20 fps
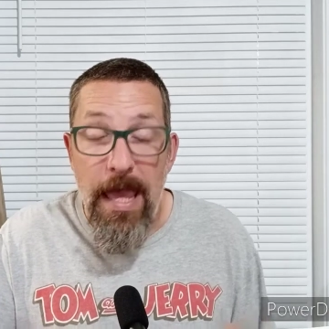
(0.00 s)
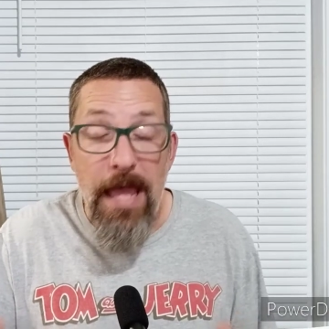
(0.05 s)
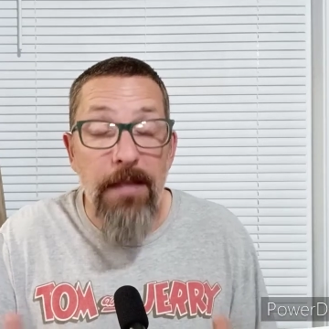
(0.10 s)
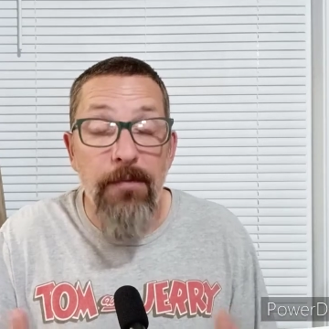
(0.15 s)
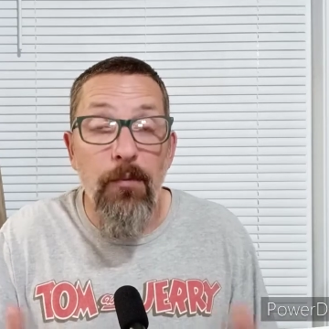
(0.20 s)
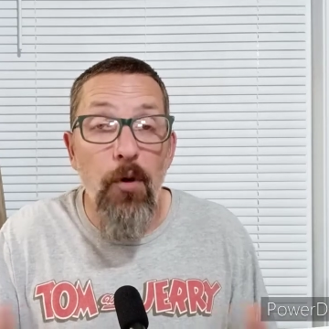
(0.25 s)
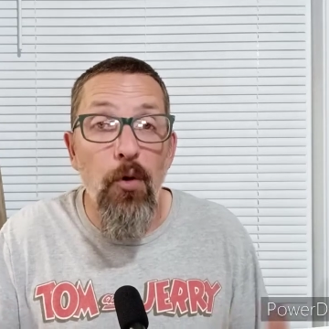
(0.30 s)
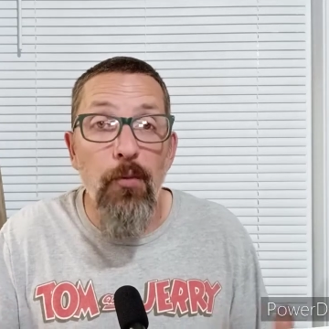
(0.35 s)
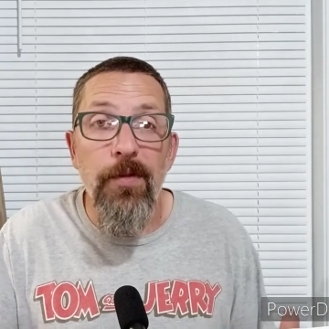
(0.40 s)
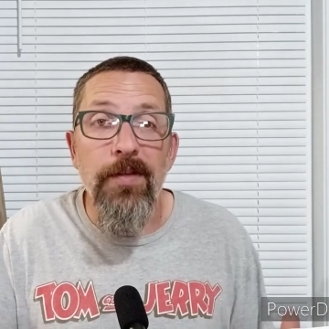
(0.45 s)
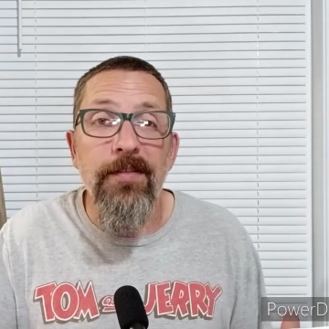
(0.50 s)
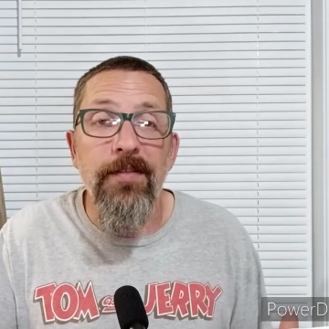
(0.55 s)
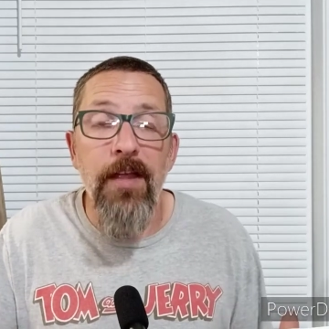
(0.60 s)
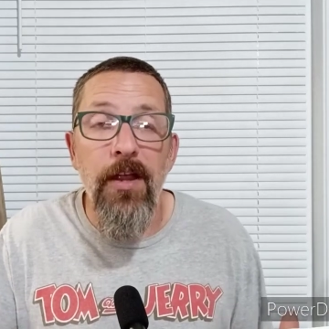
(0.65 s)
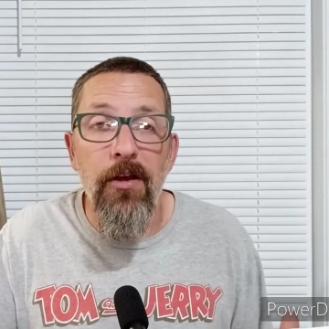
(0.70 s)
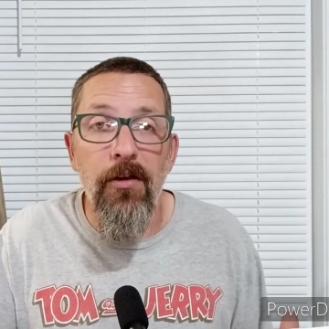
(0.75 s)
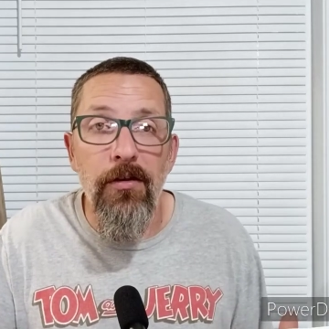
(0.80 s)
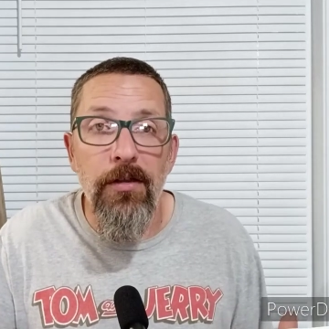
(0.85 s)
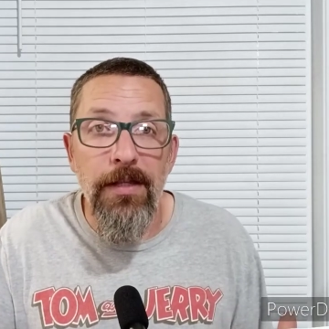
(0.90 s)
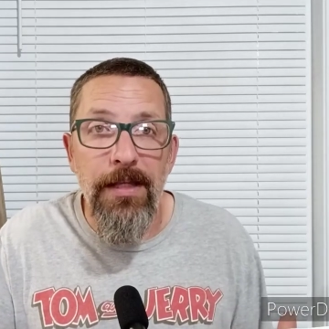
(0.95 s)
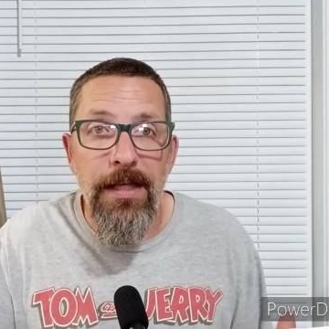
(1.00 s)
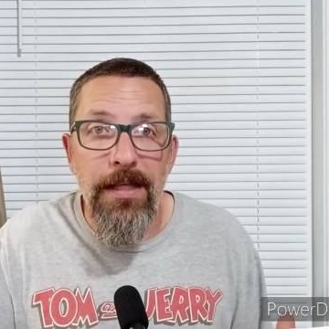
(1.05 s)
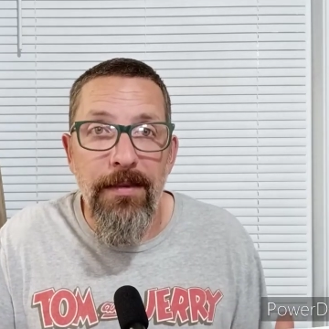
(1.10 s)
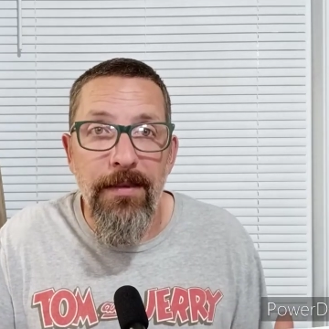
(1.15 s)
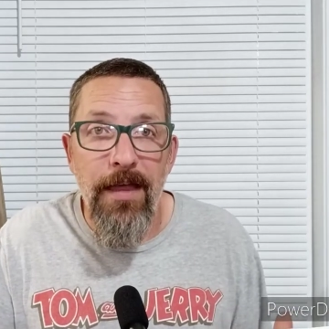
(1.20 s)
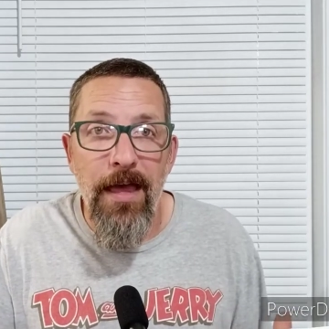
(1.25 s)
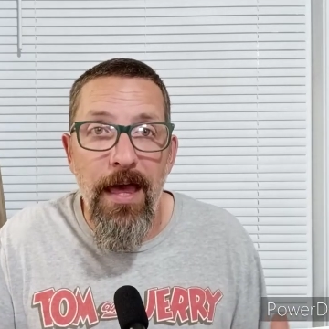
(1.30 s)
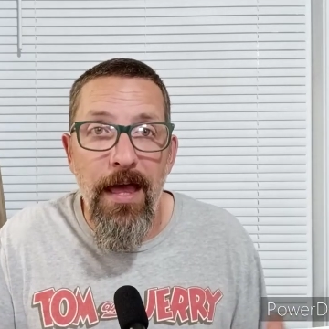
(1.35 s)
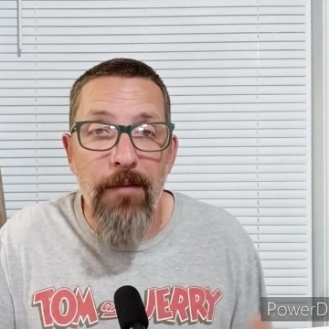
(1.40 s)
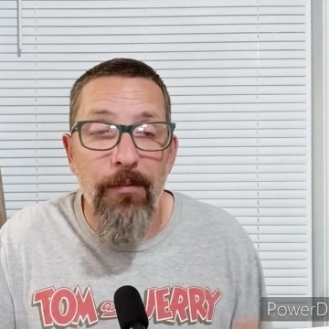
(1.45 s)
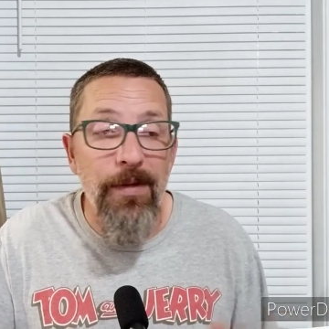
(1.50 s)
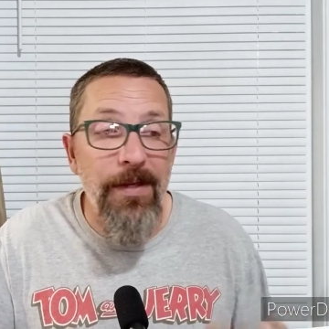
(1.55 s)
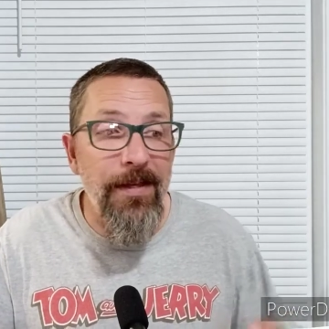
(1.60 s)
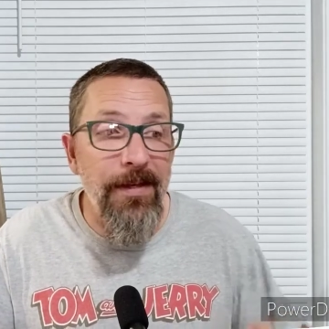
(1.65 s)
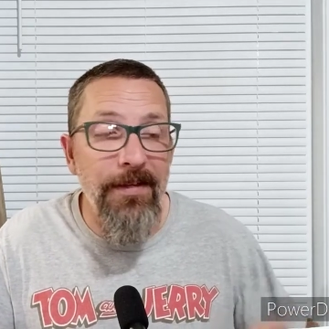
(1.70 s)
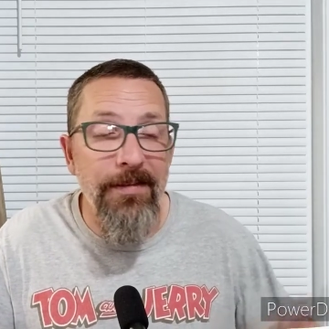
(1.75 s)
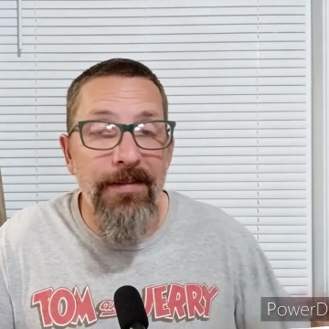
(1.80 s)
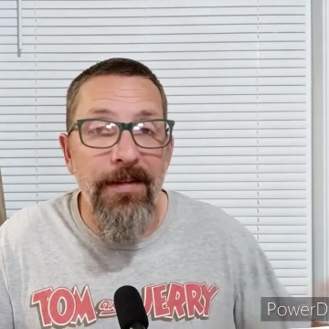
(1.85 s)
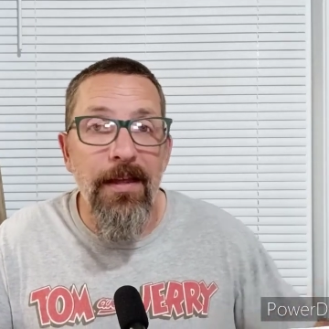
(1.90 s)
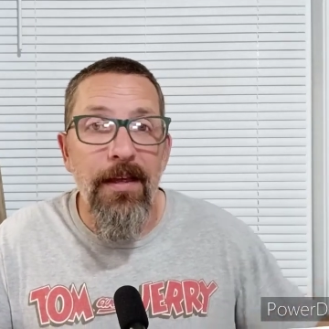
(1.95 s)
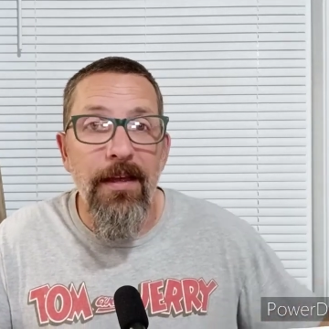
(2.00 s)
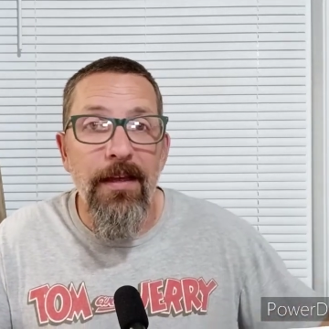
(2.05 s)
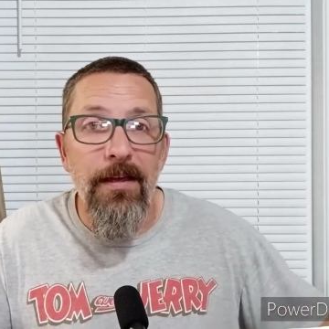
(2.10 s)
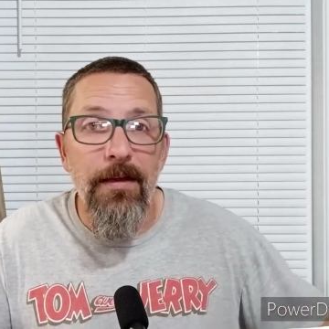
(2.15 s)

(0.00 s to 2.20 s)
And momentarily at that, because